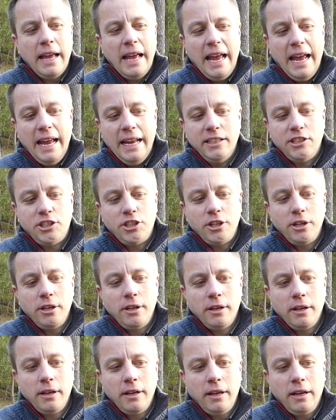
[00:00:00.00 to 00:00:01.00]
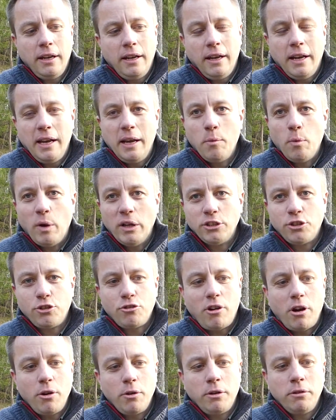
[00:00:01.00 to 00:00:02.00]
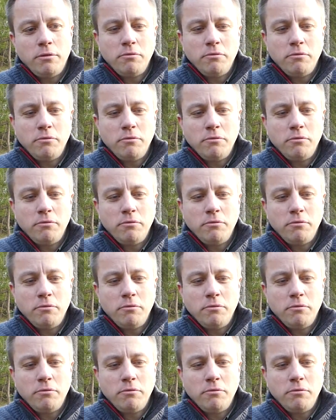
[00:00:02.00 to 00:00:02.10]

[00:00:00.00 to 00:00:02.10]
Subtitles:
edge in one stroke.